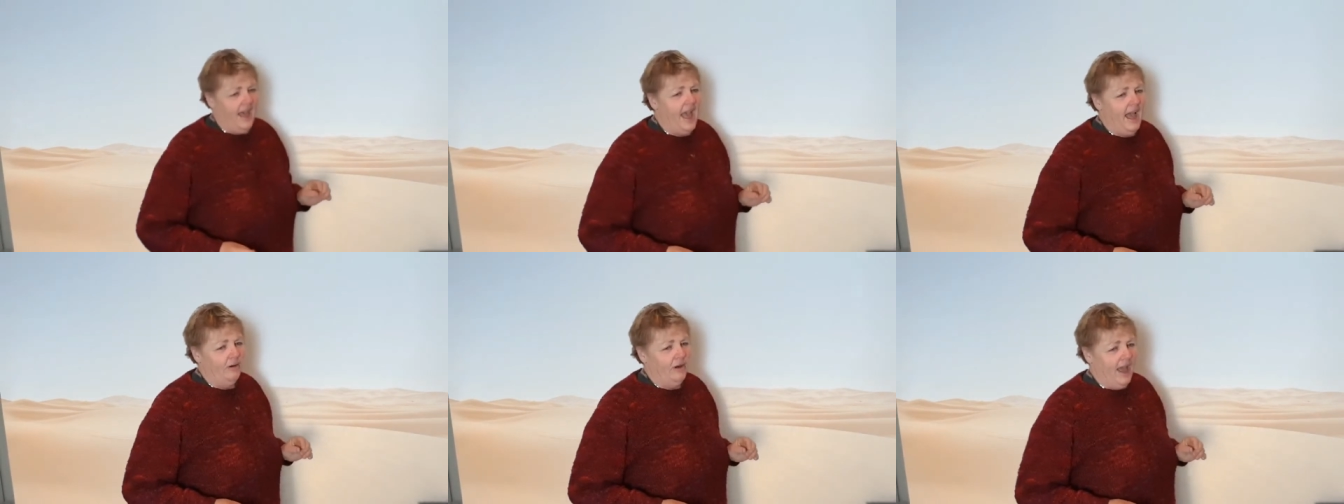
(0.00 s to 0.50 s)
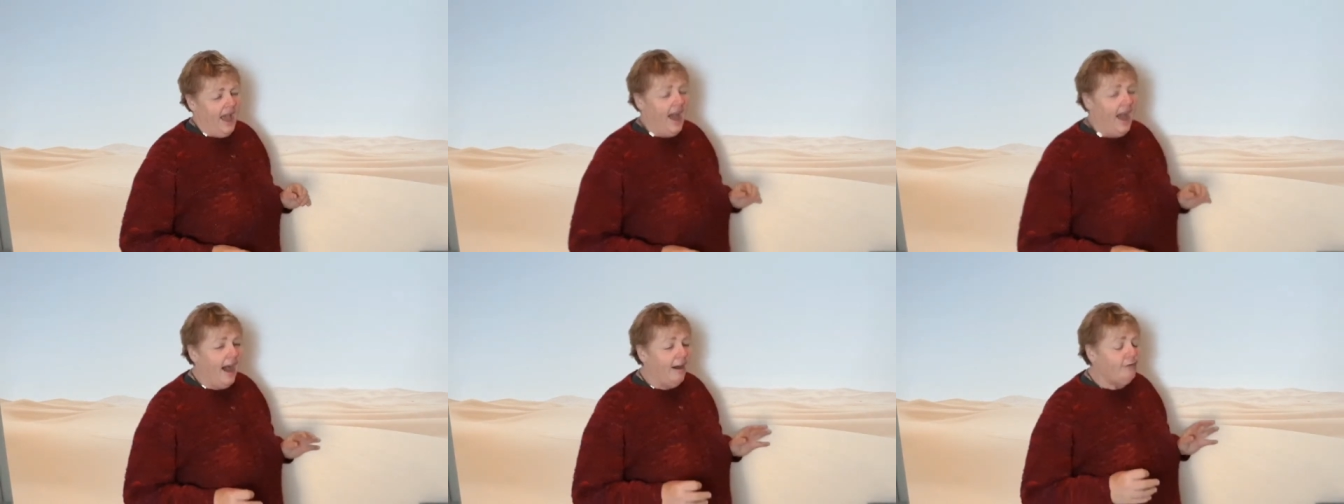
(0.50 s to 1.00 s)
hour and a
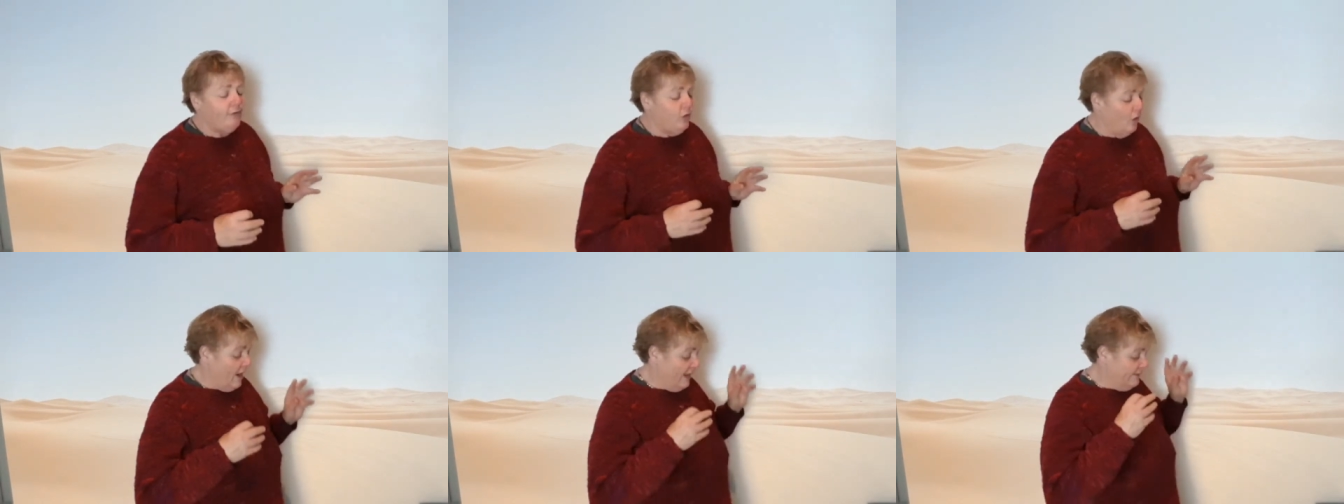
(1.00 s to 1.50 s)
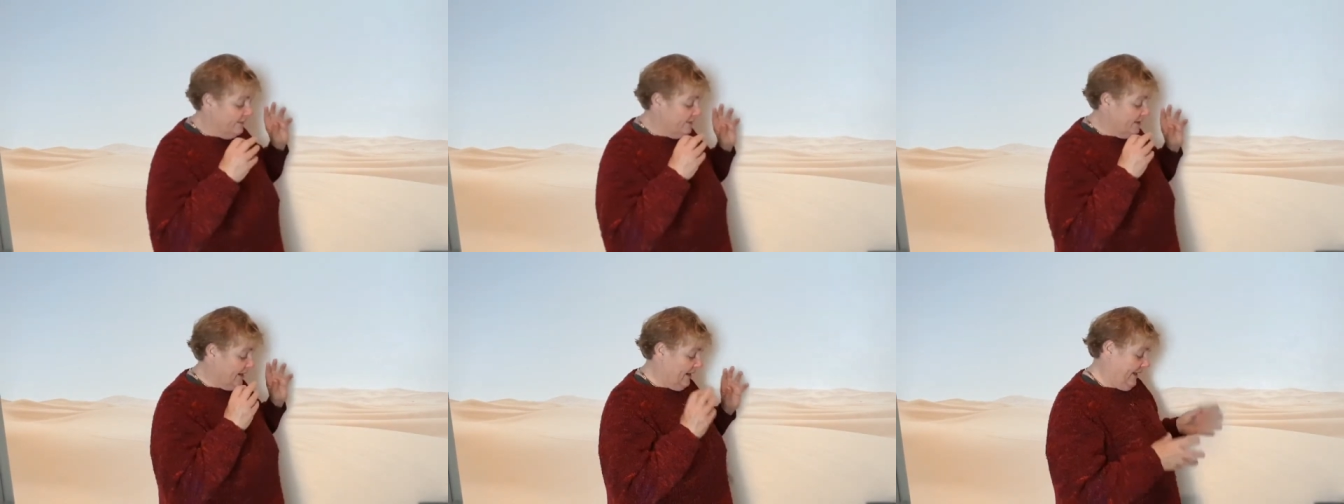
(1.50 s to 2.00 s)
half for us to
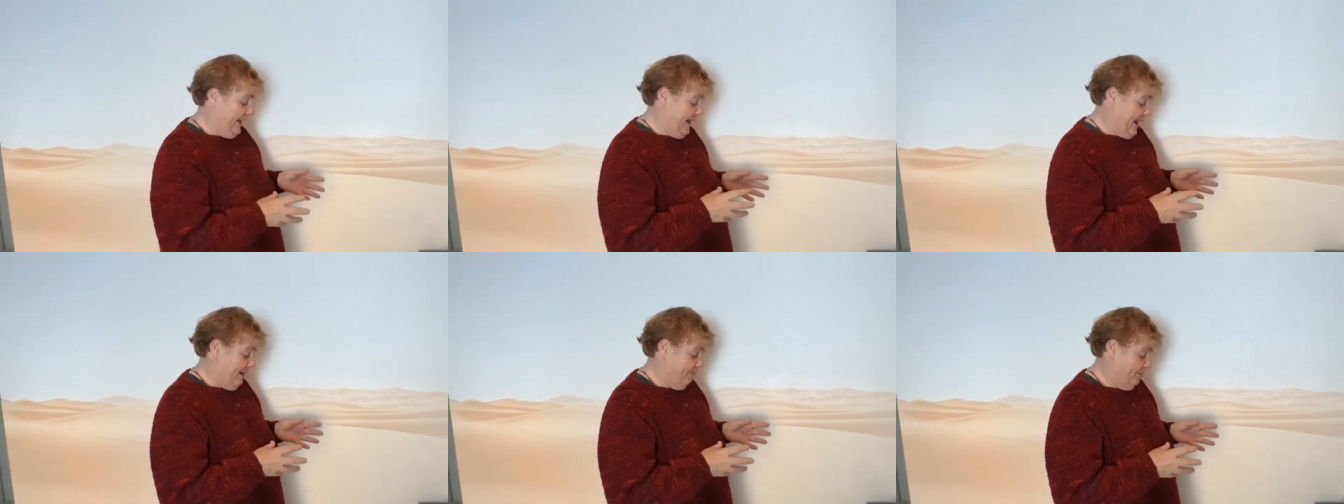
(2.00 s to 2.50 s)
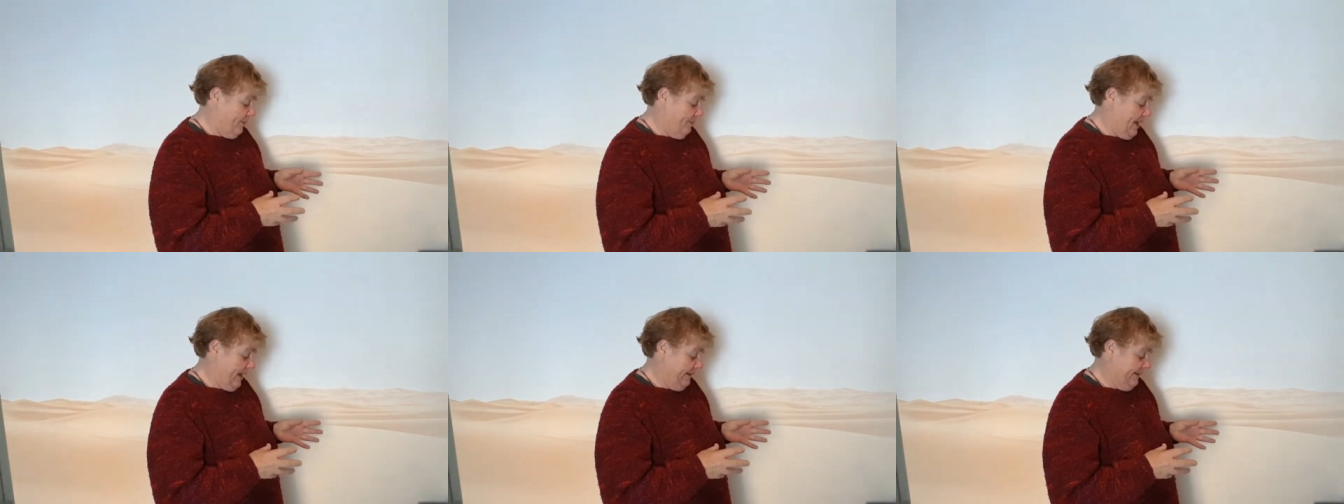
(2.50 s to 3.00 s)
clean up the
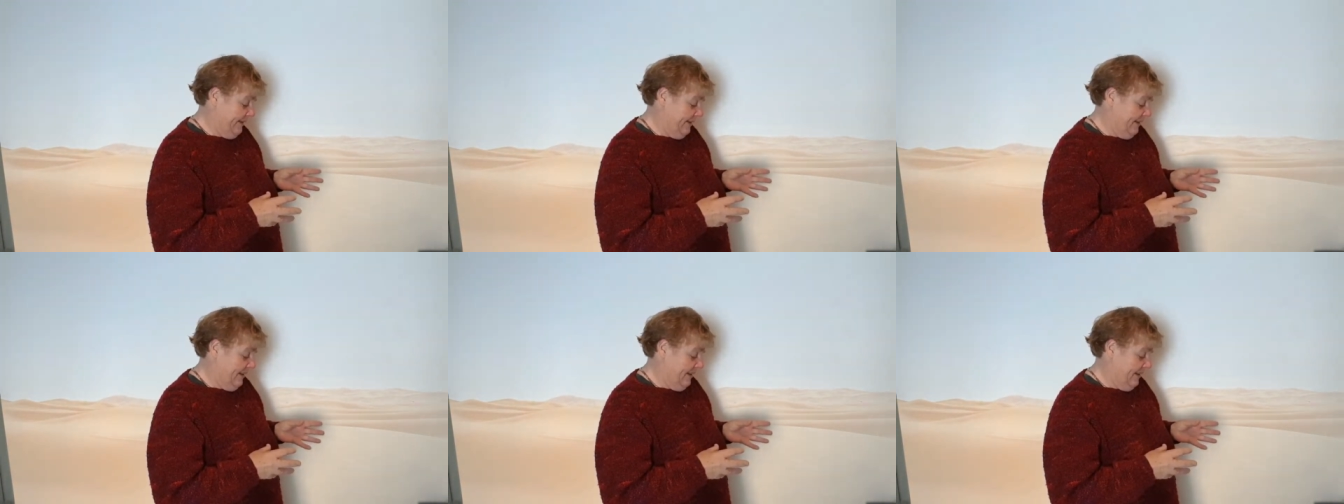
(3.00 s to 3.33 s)
mess.